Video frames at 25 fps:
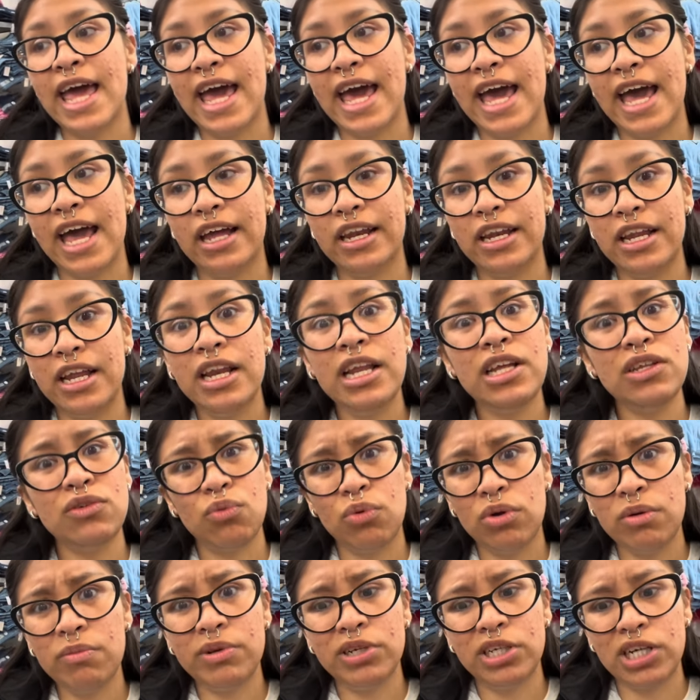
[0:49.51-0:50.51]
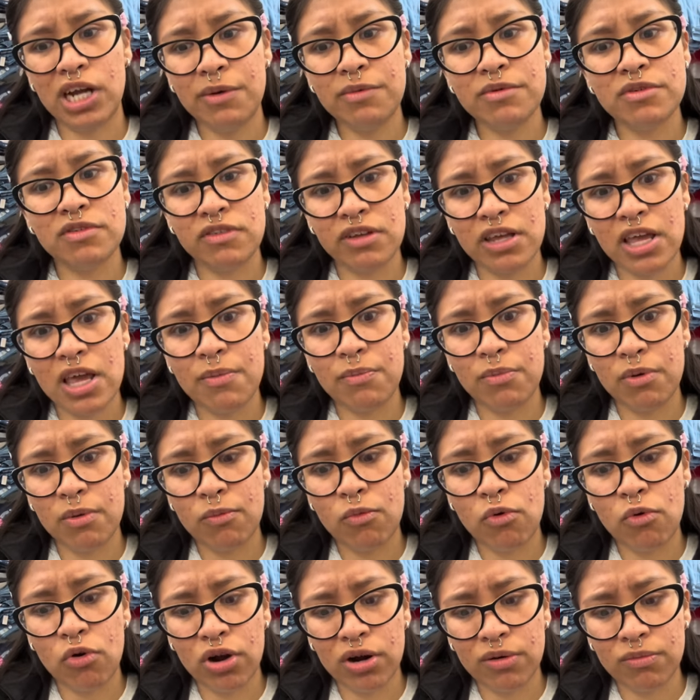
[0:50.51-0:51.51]
and he needs warm pajamas to keep
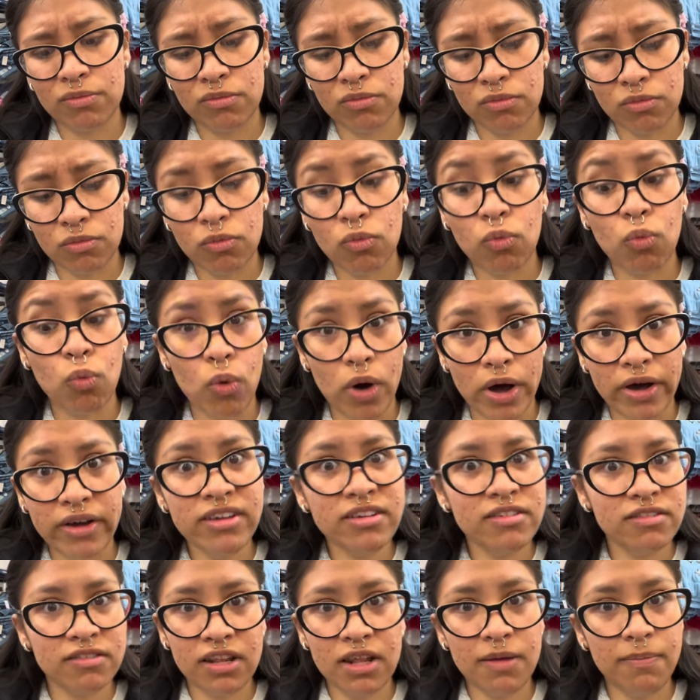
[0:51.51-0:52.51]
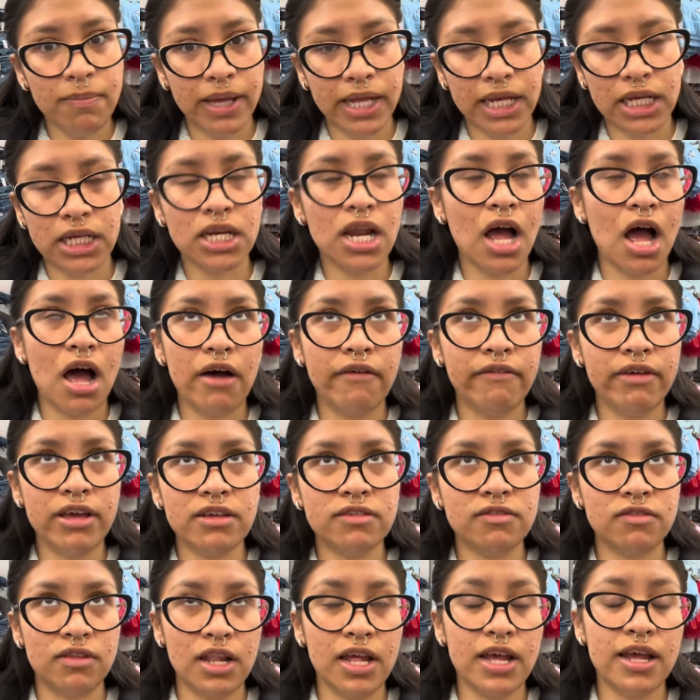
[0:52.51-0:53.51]
him warm while he's sleeping,
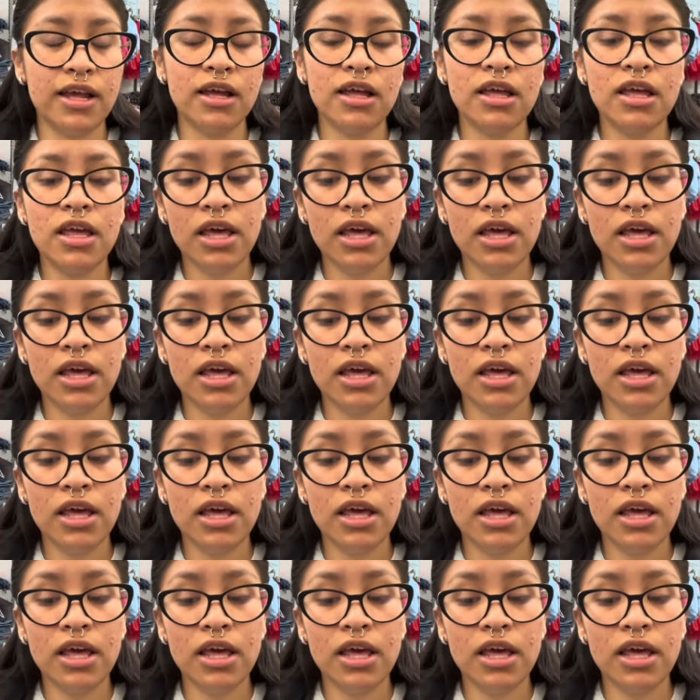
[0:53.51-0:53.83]
obviously.